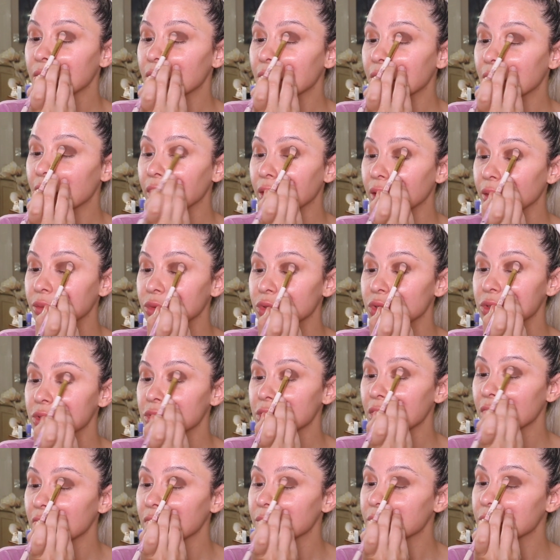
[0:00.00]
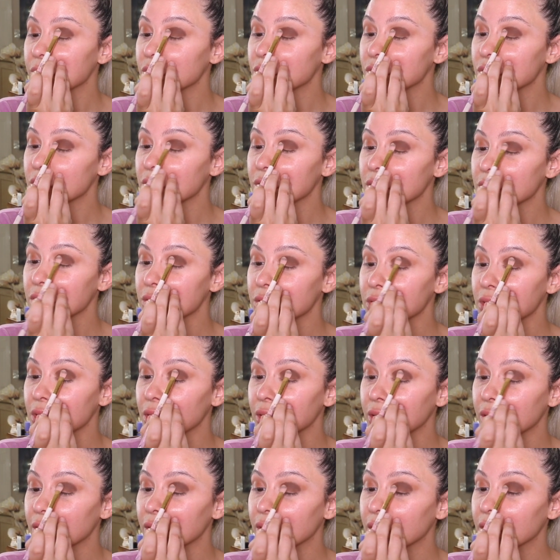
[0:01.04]
And I'm just kind of pushing this
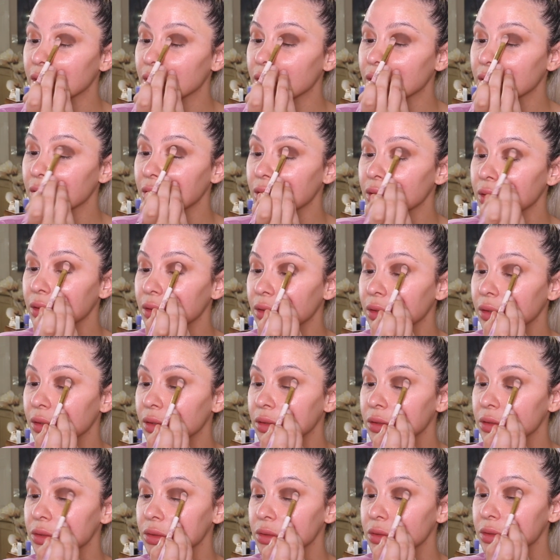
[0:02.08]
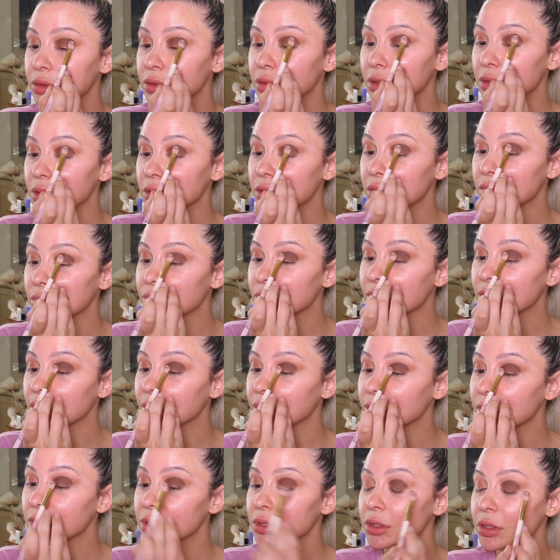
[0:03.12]
color in so it's nice and
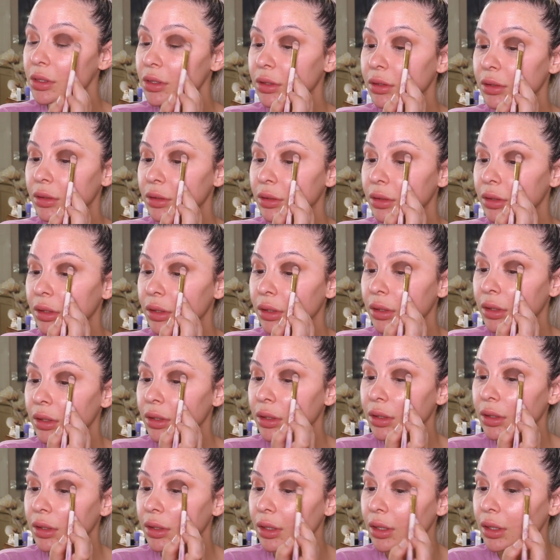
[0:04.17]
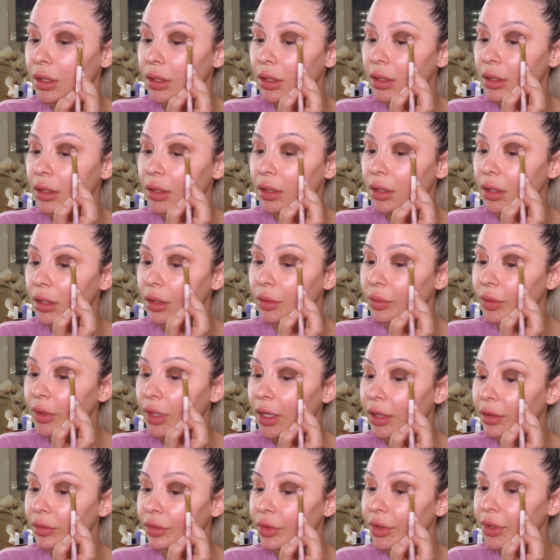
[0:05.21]
pigmented. And again, we
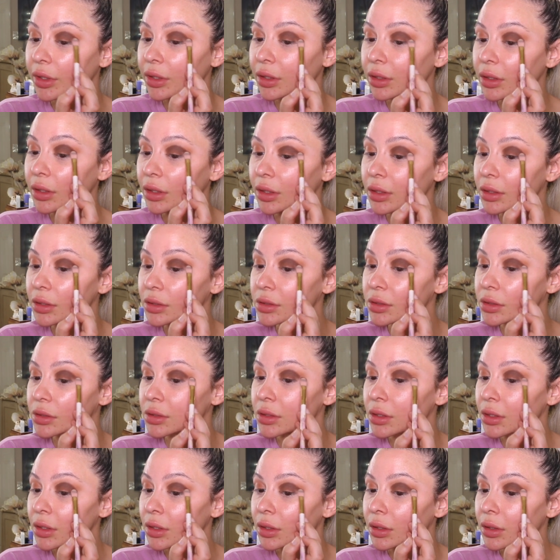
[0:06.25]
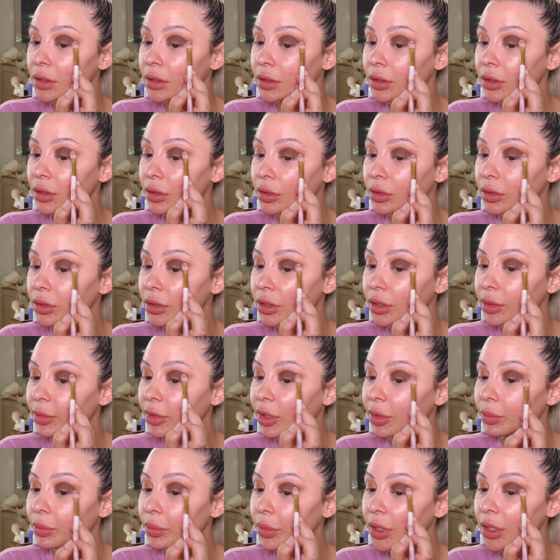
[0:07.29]
have like a nice
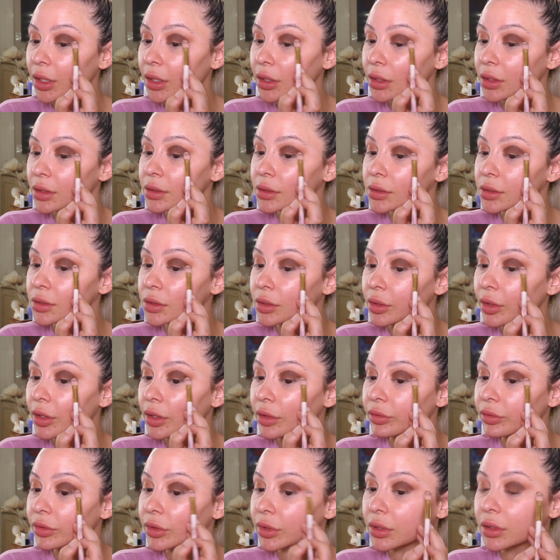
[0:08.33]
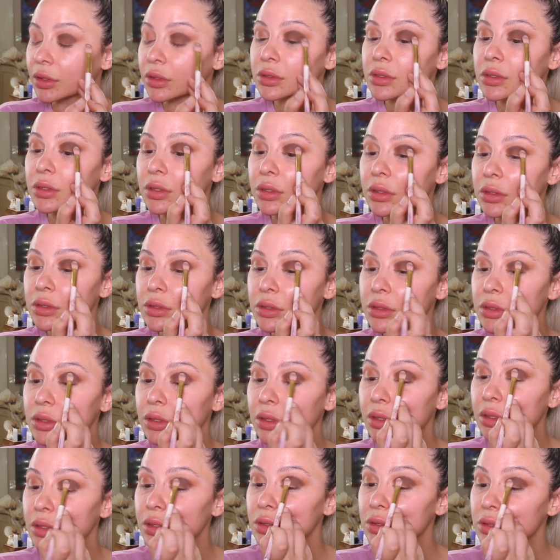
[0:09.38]
creamy base, so everything's gonna stick
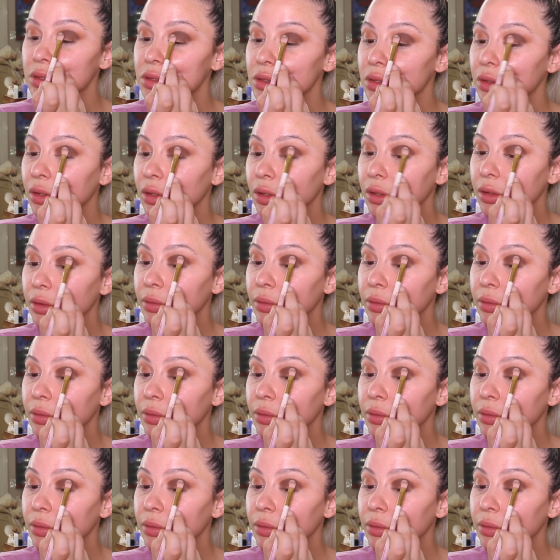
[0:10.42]
easier.